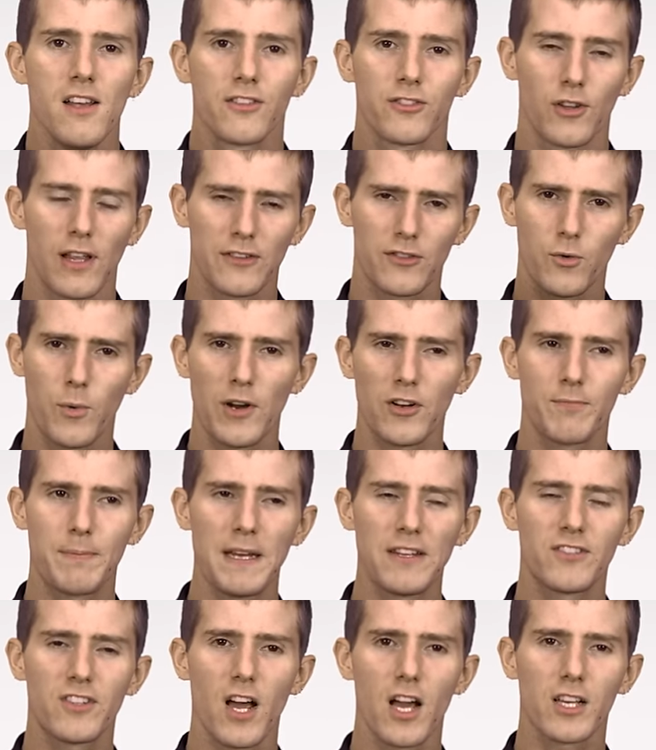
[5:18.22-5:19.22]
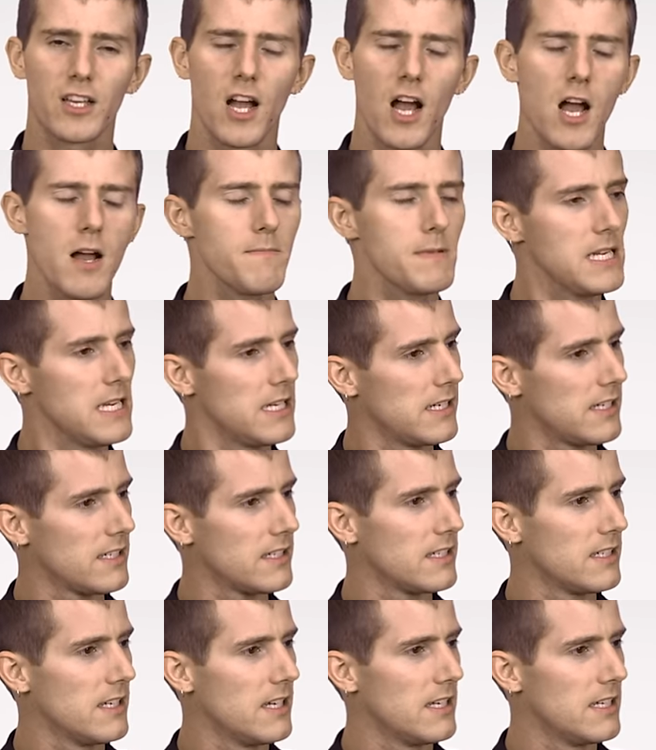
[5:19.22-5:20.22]
So that's squarespace.com,
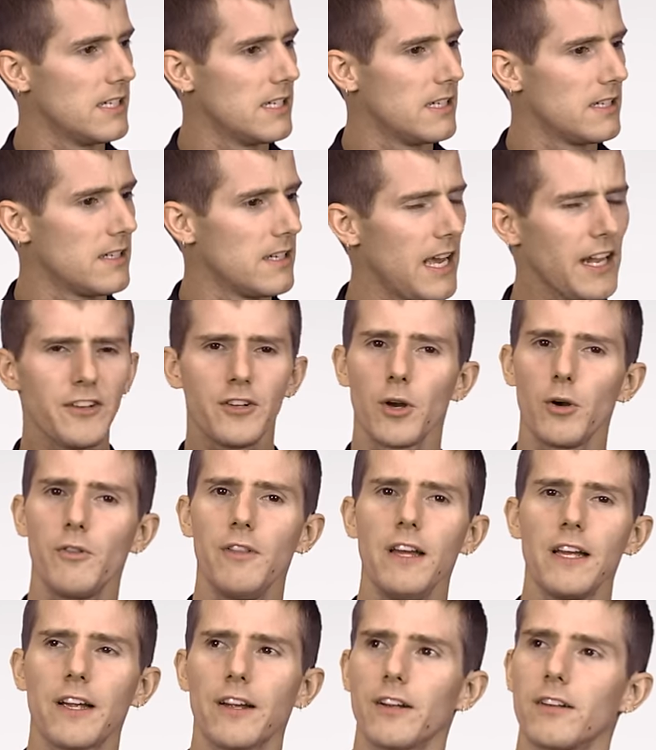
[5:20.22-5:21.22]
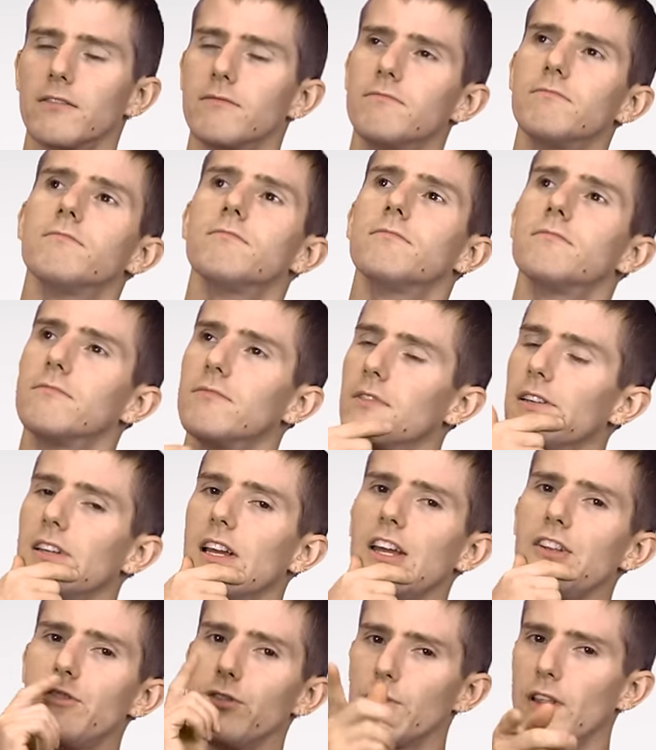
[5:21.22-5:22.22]
and go there
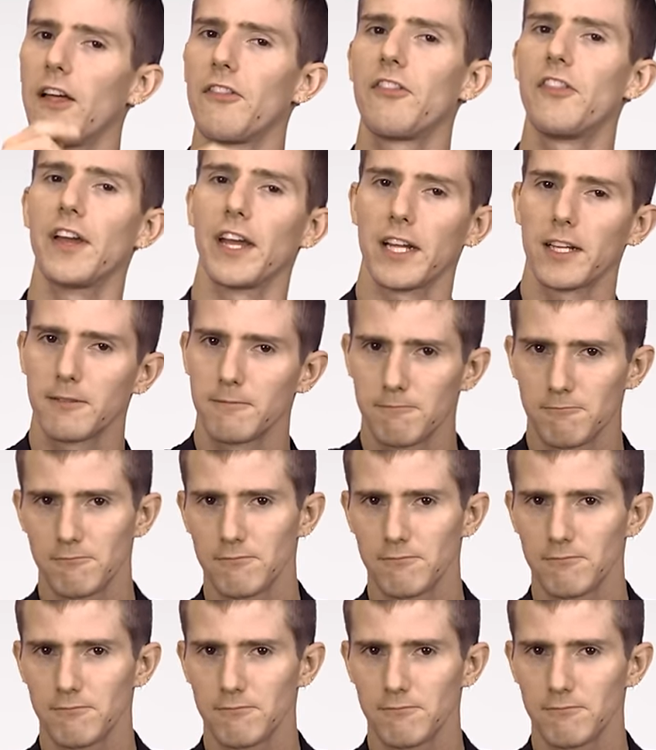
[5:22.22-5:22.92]
and do that thing.